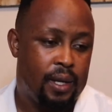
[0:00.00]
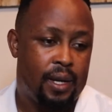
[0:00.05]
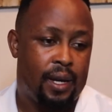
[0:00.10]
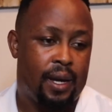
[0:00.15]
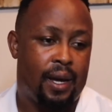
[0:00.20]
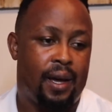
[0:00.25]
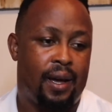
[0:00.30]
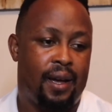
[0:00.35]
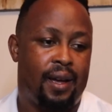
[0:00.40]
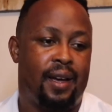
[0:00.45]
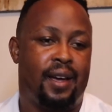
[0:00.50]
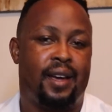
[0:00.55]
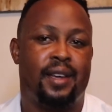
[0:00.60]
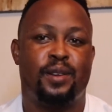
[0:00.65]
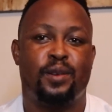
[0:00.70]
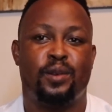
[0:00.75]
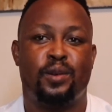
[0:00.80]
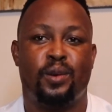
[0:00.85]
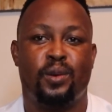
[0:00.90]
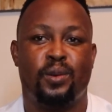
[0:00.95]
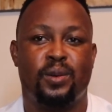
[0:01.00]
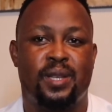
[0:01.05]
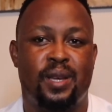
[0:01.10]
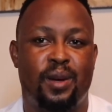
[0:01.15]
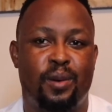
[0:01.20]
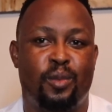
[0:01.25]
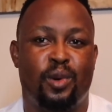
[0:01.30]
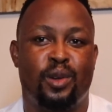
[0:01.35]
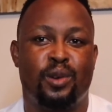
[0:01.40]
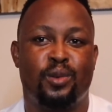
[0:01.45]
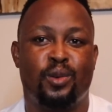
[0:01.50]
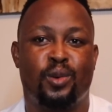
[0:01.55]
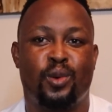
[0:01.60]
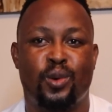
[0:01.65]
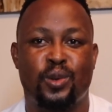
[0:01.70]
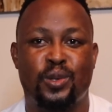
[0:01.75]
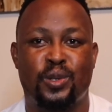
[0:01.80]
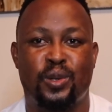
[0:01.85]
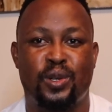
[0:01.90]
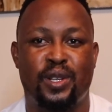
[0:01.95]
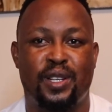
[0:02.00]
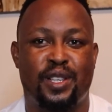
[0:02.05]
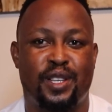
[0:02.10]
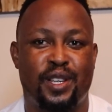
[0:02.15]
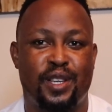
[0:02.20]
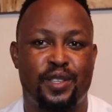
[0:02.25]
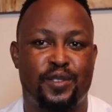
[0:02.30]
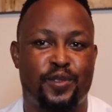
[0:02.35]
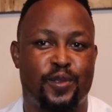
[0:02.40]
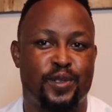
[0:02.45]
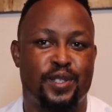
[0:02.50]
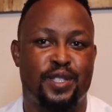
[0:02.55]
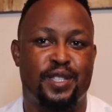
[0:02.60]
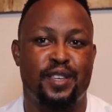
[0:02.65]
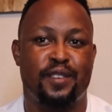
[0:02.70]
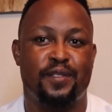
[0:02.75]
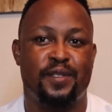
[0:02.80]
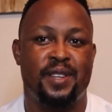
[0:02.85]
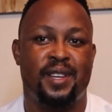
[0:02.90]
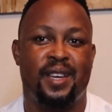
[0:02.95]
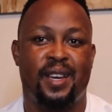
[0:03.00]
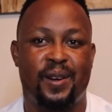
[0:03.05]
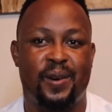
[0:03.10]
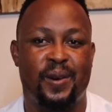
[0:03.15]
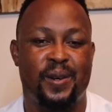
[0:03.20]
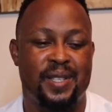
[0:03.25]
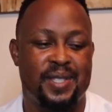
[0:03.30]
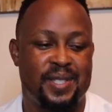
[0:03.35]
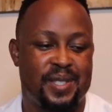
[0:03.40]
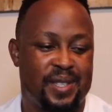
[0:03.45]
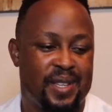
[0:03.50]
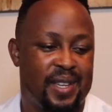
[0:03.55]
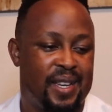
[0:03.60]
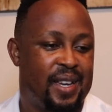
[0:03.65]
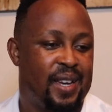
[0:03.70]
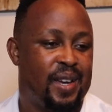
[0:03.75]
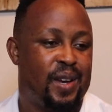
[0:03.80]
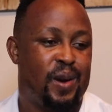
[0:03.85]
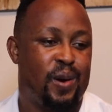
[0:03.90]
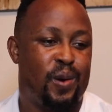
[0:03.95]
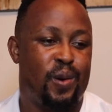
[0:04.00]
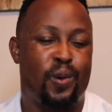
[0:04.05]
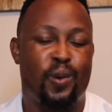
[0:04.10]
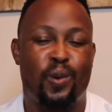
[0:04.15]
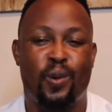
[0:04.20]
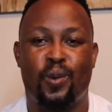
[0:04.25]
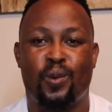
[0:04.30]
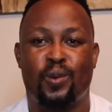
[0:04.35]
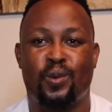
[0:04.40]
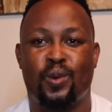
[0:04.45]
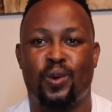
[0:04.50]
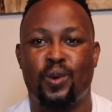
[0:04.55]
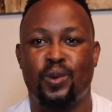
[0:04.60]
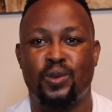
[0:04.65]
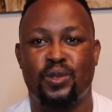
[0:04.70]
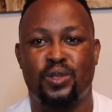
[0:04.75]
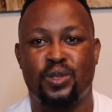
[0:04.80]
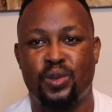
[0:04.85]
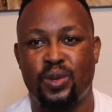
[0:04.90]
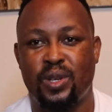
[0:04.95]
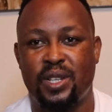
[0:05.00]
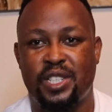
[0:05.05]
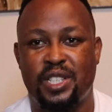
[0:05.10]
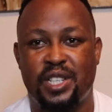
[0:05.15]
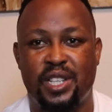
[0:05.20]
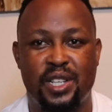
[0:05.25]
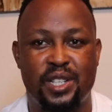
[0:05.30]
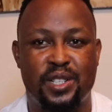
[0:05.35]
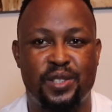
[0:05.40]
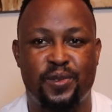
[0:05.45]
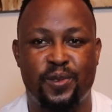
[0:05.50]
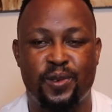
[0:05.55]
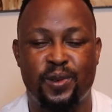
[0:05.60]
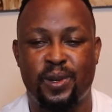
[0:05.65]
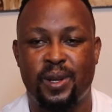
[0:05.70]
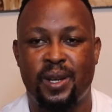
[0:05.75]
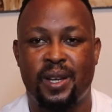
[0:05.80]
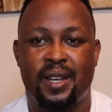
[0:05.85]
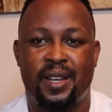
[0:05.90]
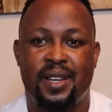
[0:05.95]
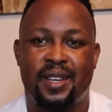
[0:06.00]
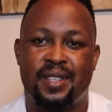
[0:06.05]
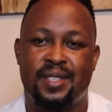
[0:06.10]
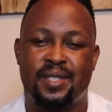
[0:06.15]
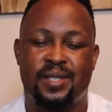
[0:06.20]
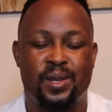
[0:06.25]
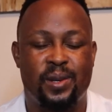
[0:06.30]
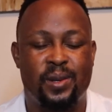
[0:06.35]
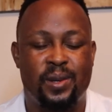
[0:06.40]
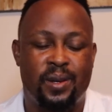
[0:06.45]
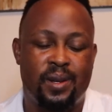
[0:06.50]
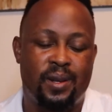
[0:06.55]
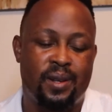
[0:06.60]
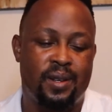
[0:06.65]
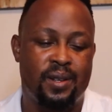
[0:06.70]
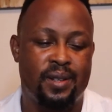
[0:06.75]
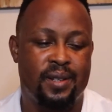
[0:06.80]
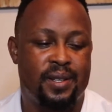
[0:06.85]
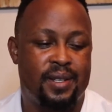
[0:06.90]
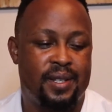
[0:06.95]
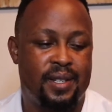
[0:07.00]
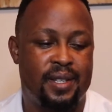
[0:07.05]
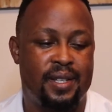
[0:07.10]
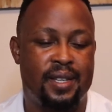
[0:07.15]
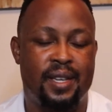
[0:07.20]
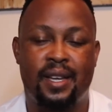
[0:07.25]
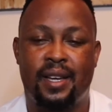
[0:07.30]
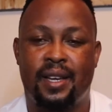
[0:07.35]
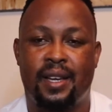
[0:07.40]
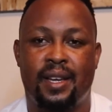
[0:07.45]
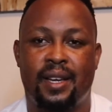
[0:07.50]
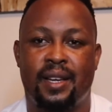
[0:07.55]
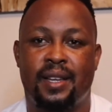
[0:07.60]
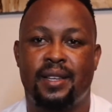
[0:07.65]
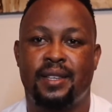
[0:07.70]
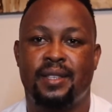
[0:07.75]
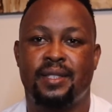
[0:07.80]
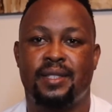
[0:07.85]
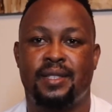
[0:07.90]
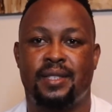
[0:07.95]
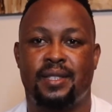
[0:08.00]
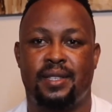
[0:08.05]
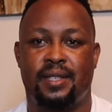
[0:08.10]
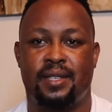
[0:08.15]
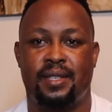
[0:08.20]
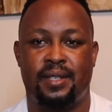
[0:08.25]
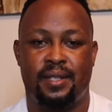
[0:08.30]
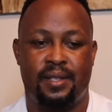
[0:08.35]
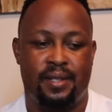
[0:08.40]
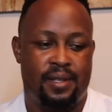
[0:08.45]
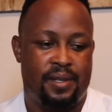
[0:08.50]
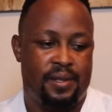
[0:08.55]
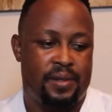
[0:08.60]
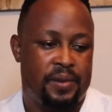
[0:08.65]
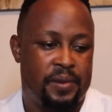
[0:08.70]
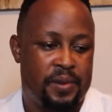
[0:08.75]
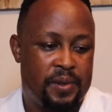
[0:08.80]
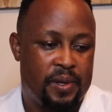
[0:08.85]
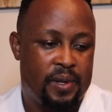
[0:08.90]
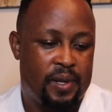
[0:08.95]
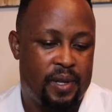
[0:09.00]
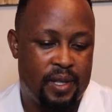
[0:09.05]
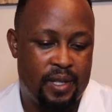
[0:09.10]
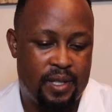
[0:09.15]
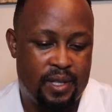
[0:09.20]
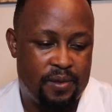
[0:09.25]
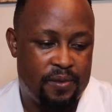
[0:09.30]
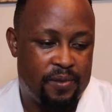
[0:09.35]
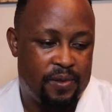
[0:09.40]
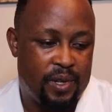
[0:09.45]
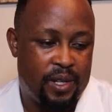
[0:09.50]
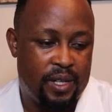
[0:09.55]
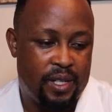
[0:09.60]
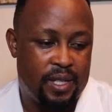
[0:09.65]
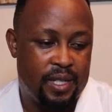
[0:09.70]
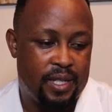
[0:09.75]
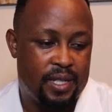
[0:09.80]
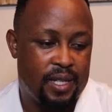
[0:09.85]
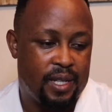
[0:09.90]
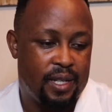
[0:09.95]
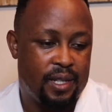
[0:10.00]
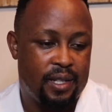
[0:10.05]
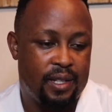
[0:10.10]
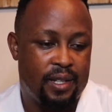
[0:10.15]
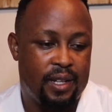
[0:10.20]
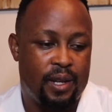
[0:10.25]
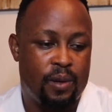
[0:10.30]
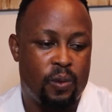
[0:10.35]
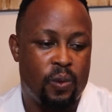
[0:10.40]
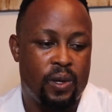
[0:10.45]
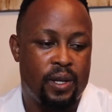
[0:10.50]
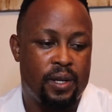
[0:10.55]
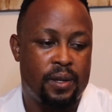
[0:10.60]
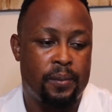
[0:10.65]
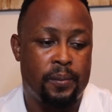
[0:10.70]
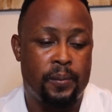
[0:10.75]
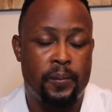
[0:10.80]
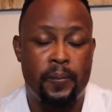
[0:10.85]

I don't know someone who goes on a date for 7 hours or goes to a church for. So yeah, it's very decent in that way.